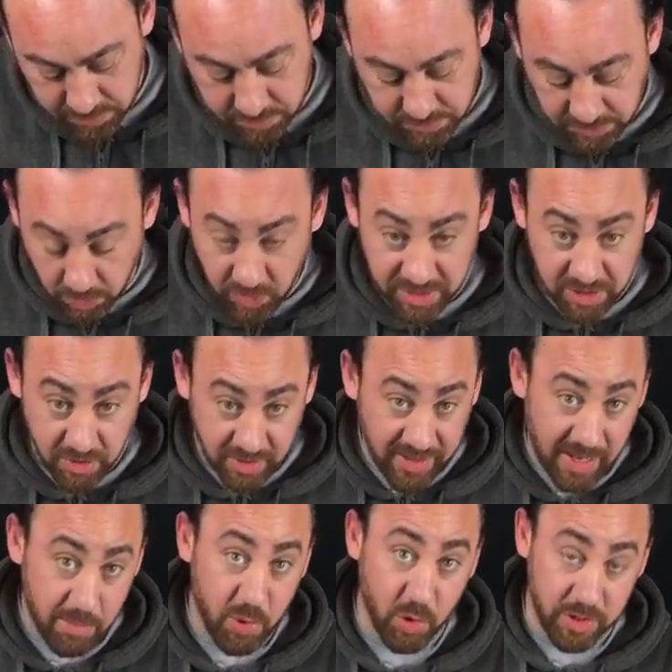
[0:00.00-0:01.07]
So when you're at
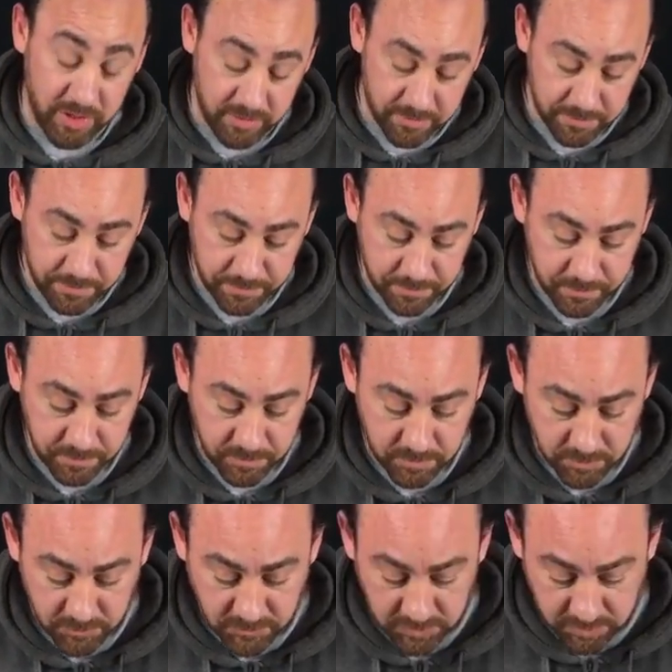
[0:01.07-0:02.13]
that point
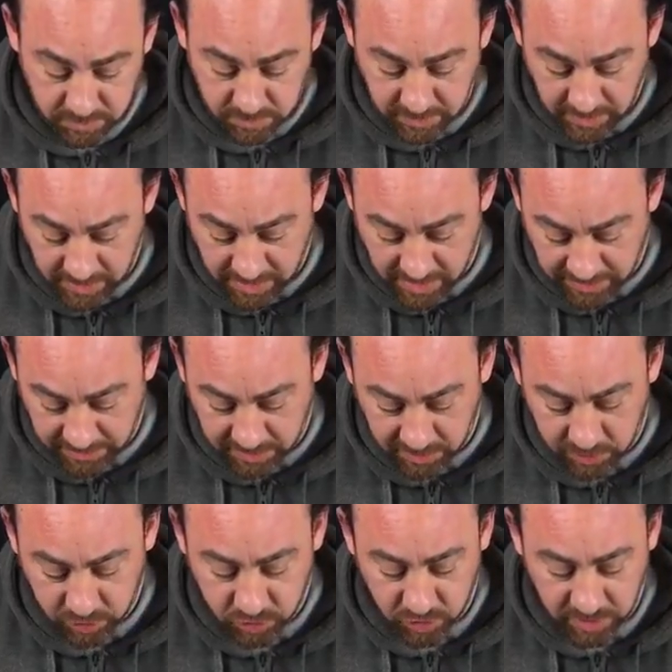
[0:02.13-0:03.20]
and the
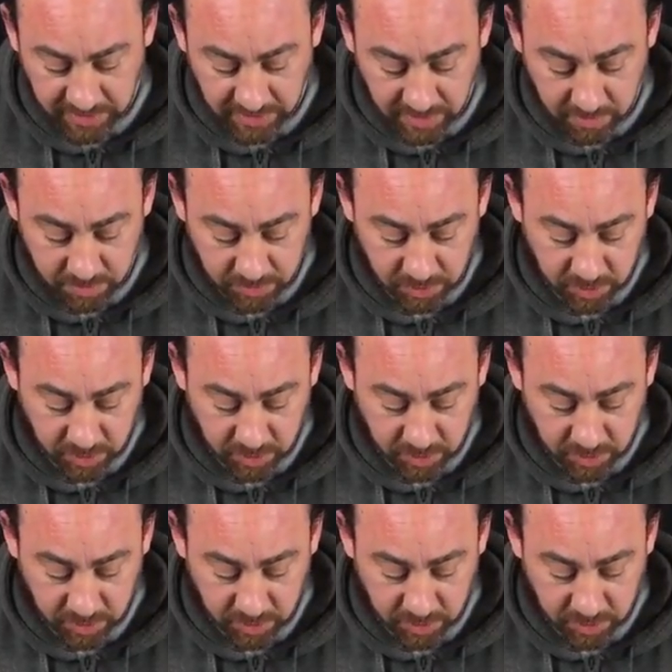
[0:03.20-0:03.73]
glue's dried up,